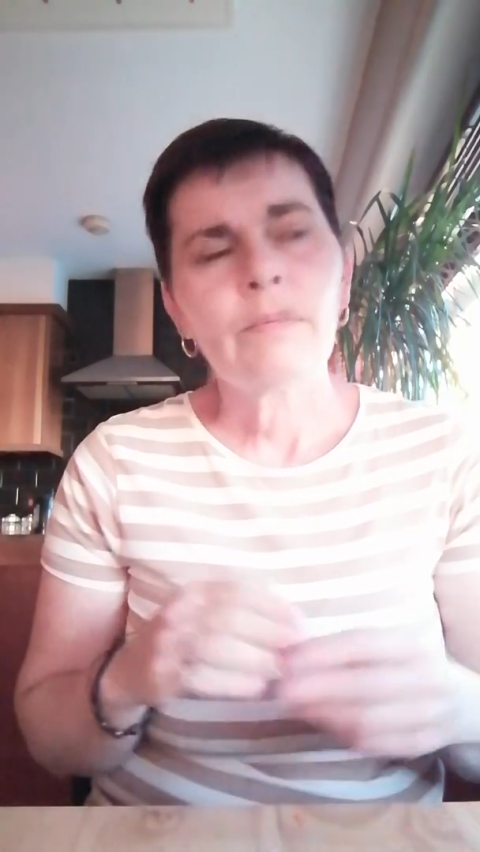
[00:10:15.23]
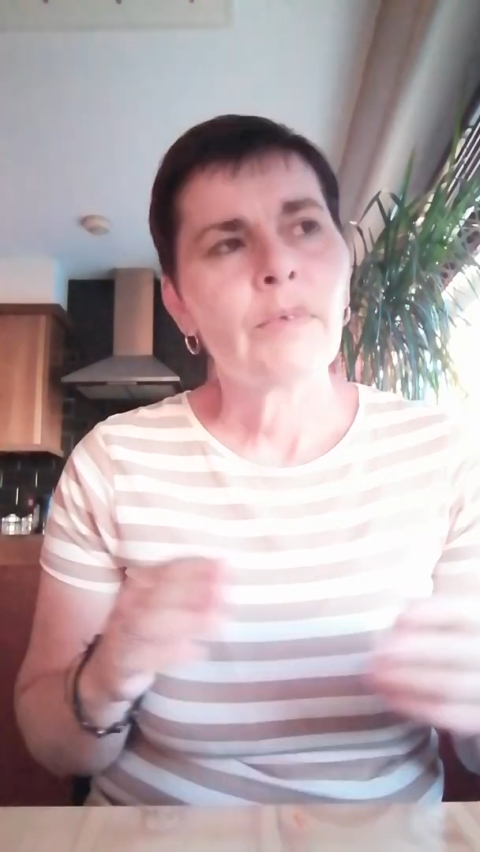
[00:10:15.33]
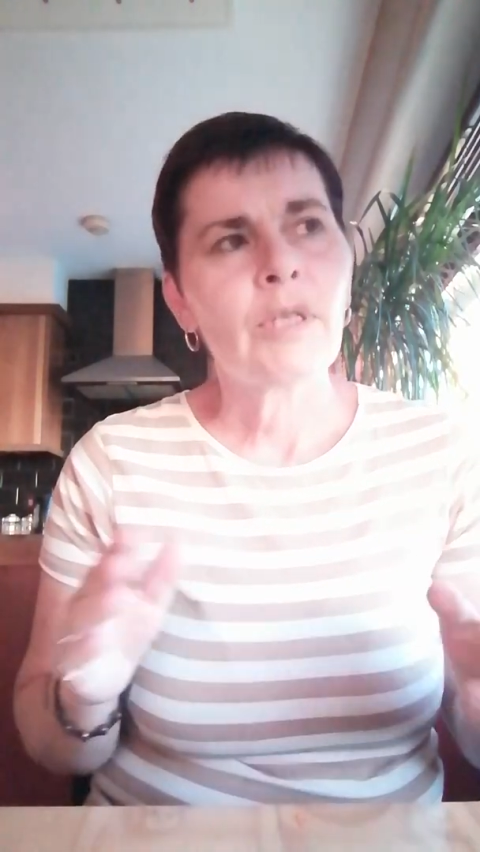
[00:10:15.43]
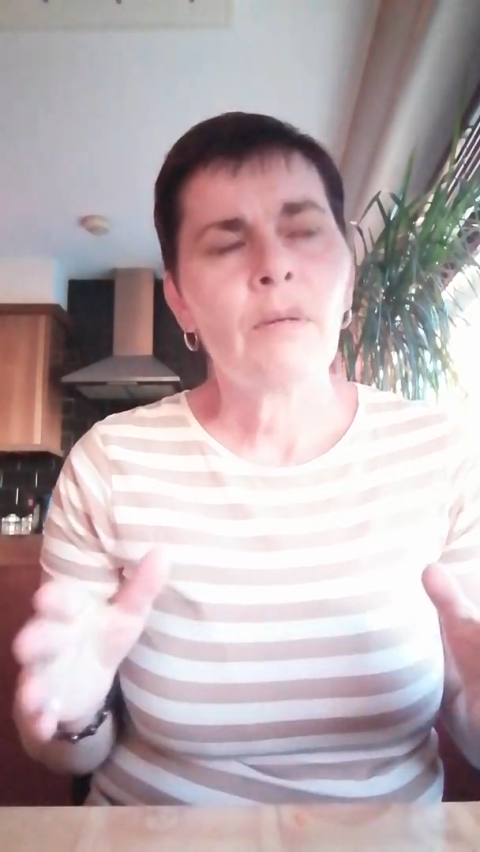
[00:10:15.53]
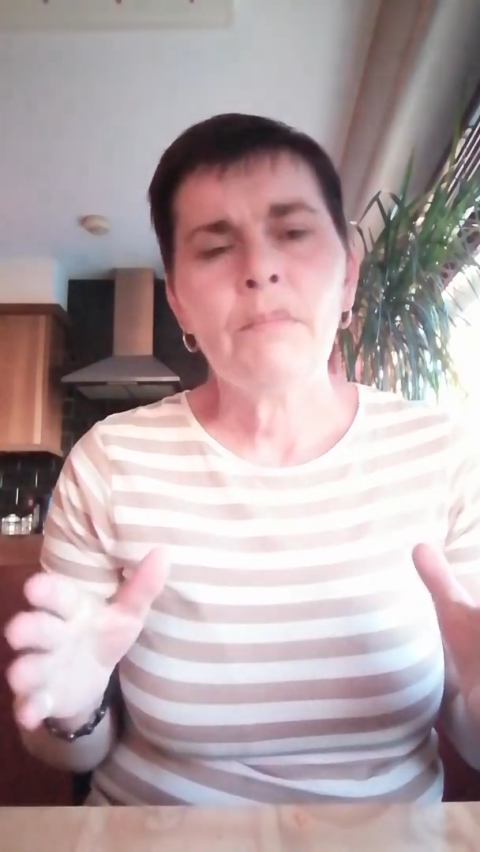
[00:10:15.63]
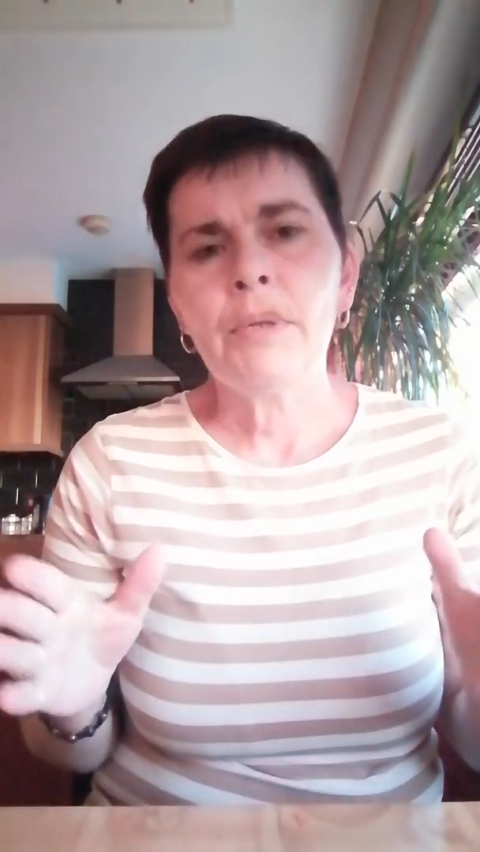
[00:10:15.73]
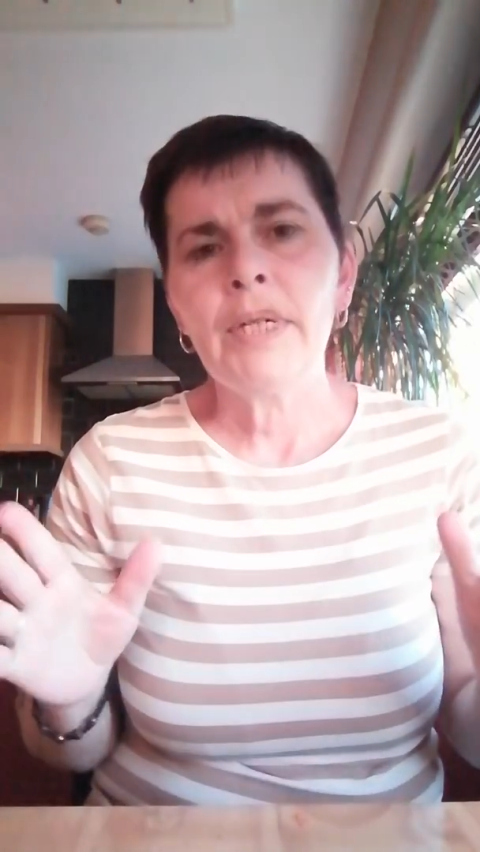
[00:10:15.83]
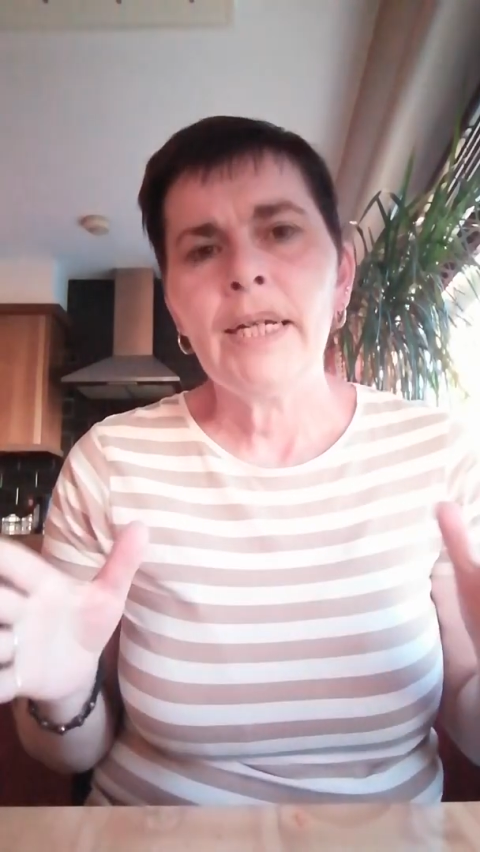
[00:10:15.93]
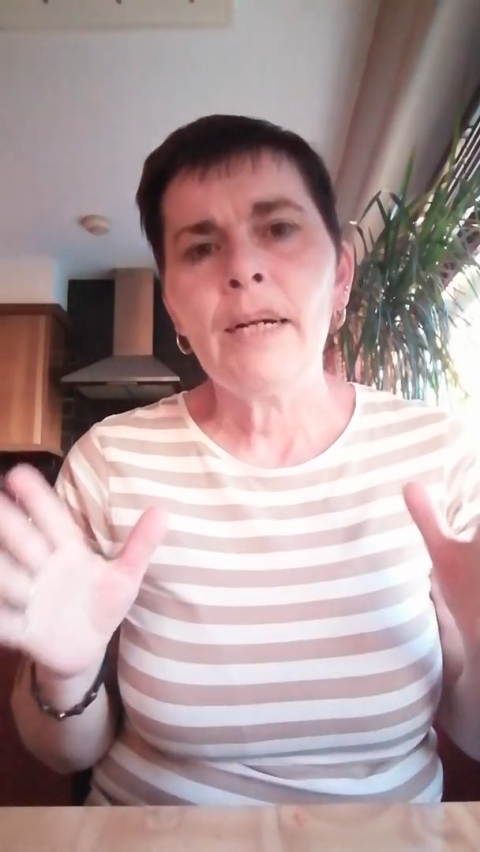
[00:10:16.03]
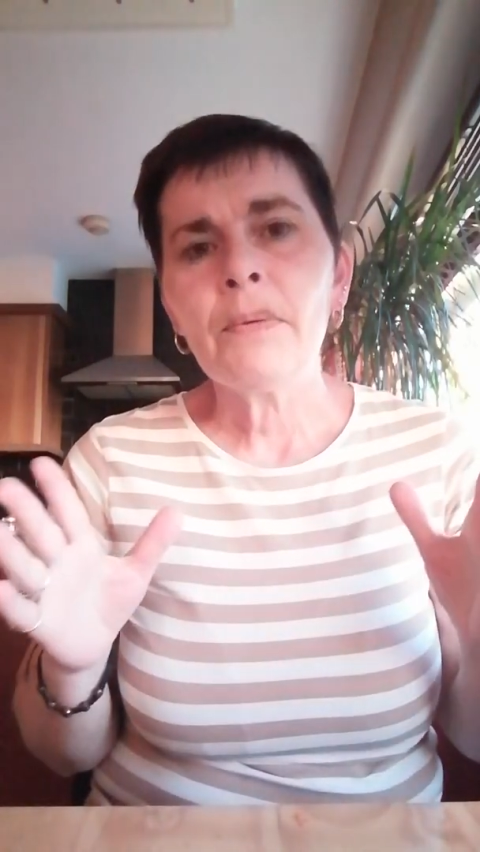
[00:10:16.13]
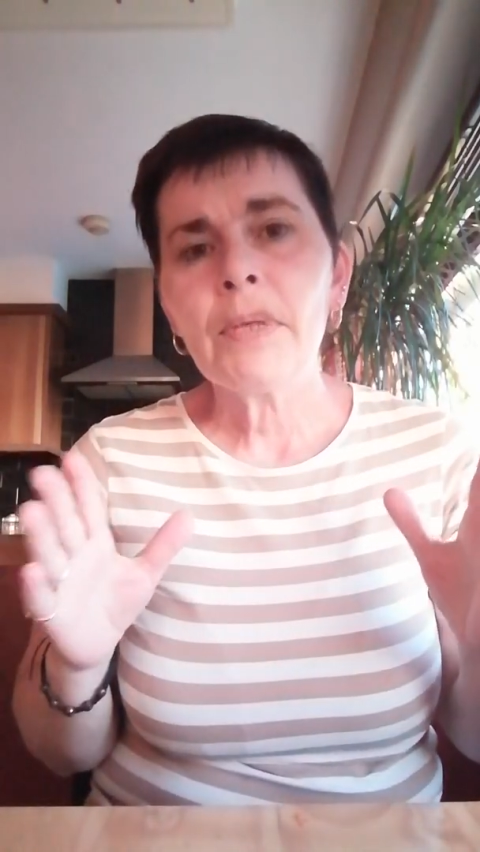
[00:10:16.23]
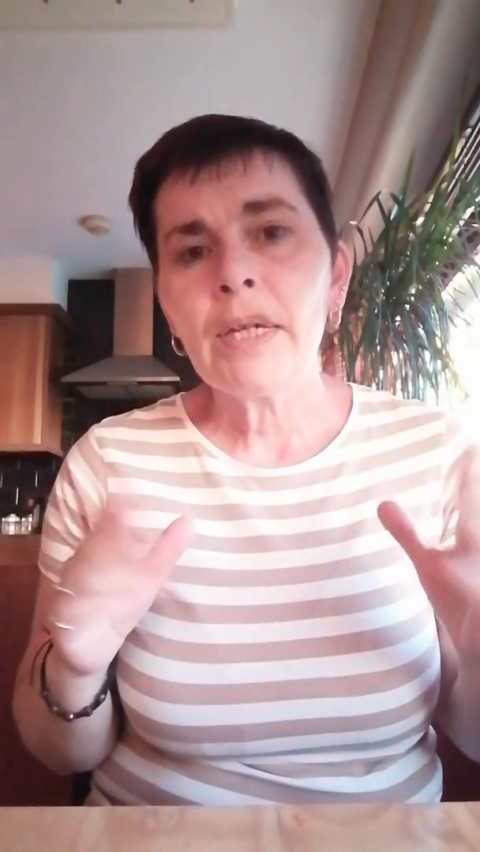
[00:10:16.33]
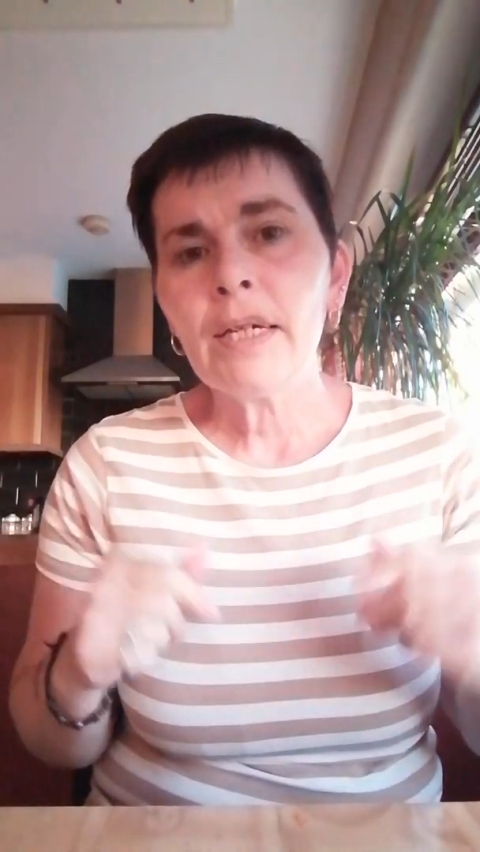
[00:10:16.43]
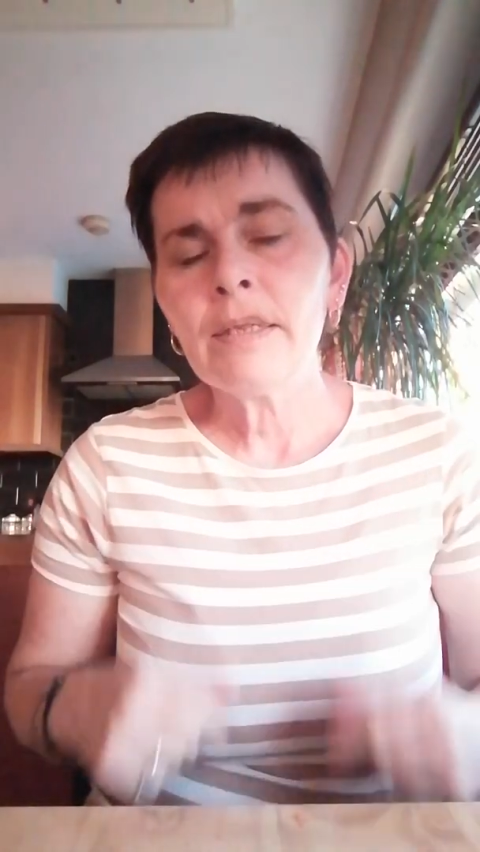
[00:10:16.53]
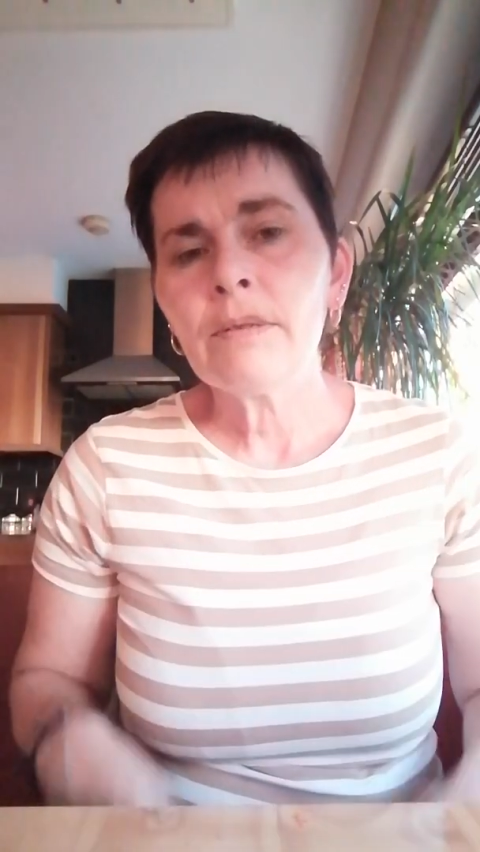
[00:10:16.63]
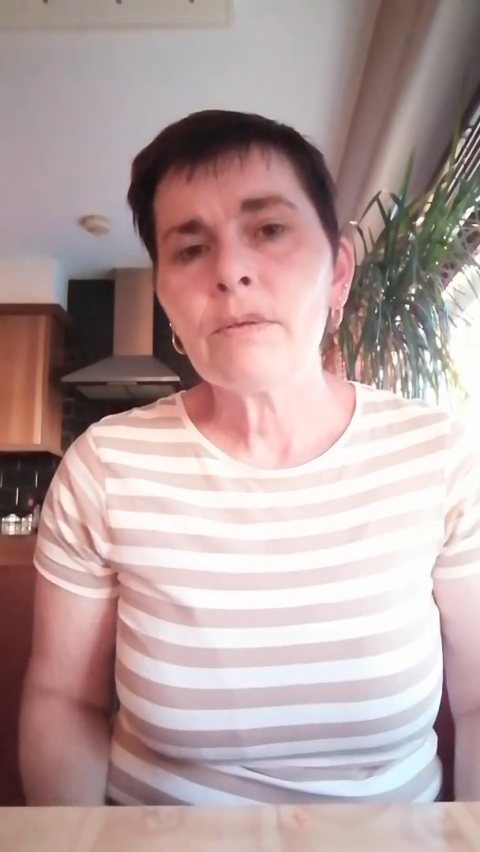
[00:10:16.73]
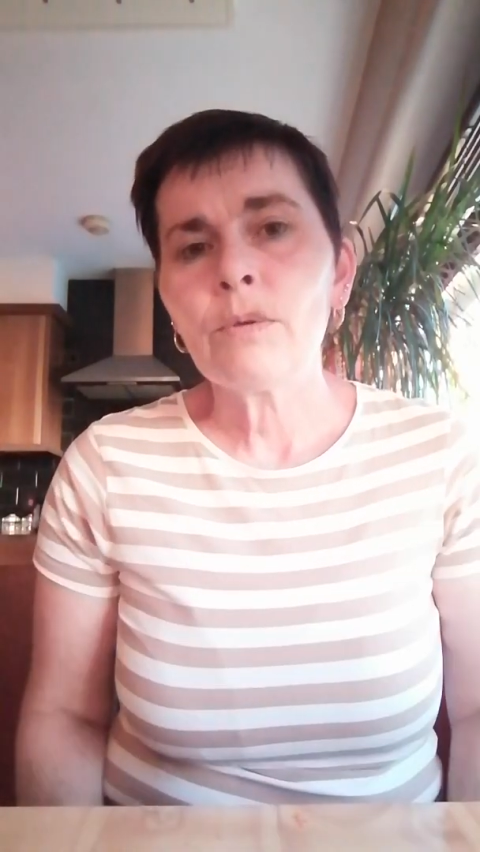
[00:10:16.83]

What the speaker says: somebody out there